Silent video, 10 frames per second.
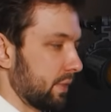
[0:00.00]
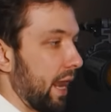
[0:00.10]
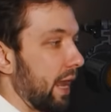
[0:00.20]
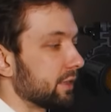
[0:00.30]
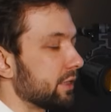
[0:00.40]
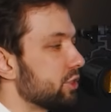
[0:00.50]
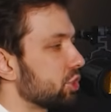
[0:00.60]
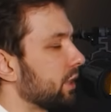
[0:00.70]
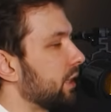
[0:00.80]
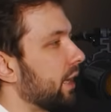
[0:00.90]
And
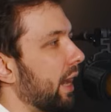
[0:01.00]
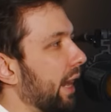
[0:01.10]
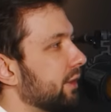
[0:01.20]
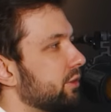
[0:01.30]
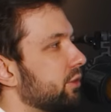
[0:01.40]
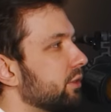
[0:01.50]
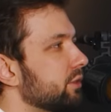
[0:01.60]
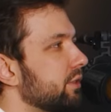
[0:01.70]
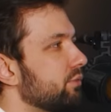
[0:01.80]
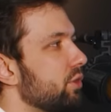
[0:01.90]
additionally, I
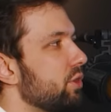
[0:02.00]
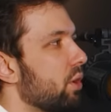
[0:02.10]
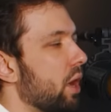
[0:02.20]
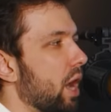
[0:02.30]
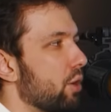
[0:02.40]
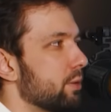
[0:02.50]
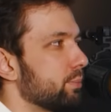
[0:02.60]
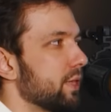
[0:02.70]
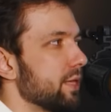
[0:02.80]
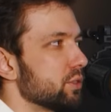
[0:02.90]
don't even know how he
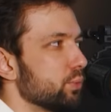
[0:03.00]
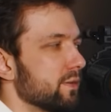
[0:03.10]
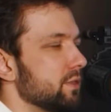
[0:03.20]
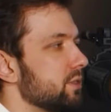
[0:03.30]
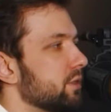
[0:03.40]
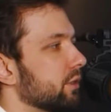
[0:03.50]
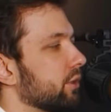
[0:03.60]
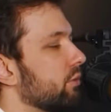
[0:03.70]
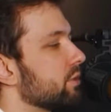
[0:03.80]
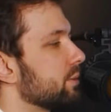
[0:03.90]
plays with a decent
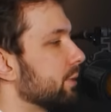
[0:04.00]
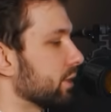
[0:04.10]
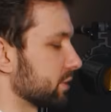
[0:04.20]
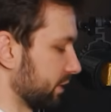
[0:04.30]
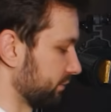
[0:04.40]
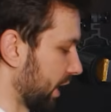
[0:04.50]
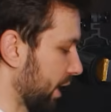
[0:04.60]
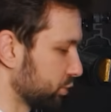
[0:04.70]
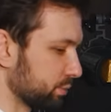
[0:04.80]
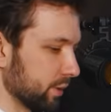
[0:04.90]
accuracy, because if I
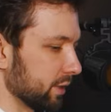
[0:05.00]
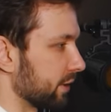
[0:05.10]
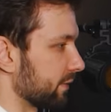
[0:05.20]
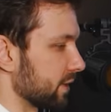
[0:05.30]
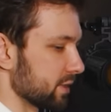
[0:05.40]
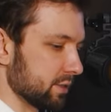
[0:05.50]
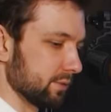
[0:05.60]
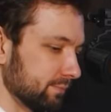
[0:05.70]
would play like this,